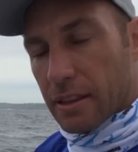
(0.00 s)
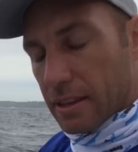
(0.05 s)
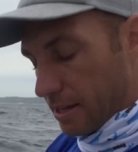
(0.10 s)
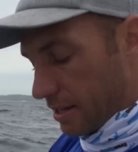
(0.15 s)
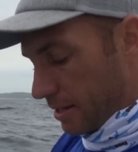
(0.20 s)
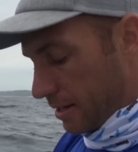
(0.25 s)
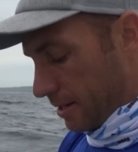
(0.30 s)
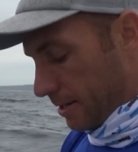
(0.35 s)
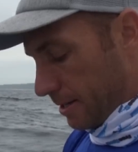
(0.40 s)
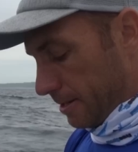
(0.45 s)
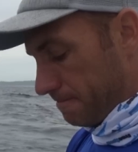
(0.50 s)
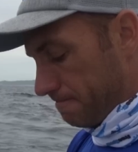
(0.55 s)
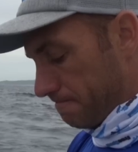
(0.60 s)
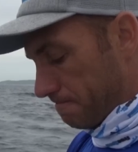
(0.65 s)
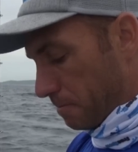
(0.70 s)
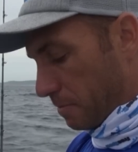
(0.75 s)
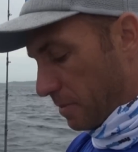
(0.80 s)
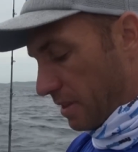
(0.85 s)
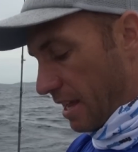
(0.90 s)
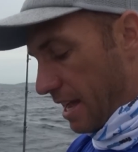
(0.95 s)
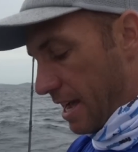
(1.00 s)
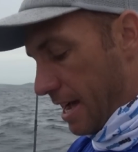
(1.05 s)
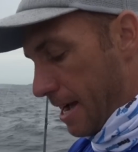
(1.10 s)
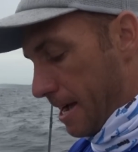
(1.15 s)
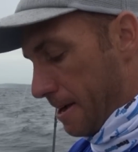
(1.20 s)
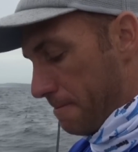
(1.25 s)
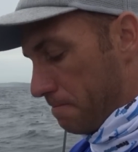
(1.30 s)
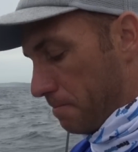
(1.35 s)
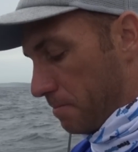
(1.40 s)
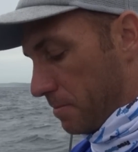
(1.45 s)
the
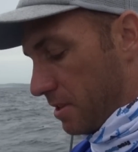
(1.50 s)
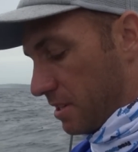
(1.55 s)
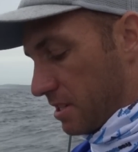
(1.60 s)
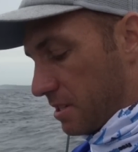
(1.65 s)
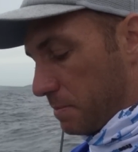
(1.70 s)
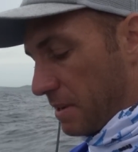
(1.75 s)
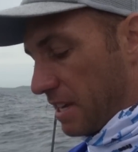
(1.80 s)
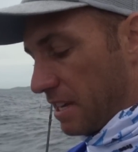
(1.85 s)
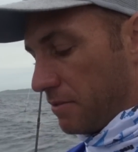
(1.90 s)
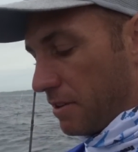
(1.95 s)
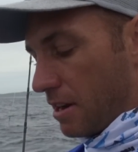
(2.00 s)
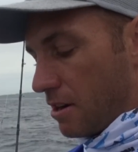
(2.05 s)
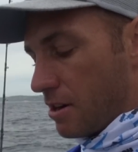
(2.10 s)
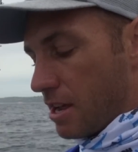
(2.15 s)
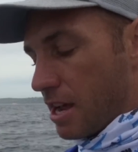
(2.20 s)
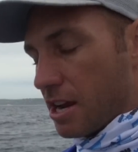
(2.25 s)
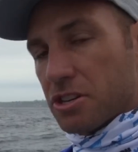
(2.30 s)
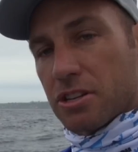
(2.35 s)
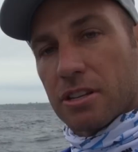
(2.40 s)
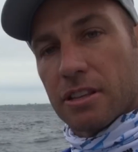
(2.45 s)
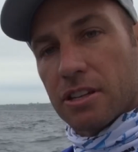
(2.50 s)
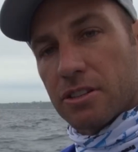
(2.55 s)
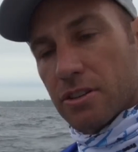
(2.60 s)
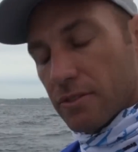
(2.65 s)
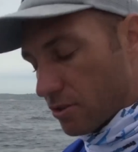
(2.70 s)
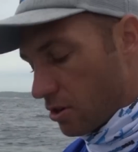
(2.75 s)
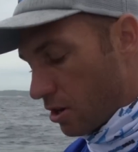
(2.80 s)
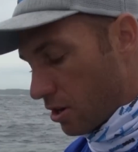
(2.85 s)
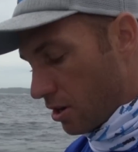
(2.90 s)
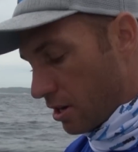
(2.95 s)
um, the speed variation that
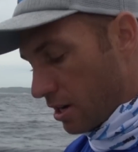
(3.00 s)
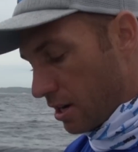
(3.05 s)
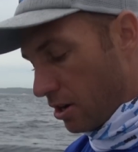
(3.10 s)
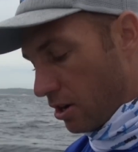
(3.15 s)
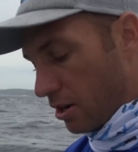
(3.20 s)
you've got on,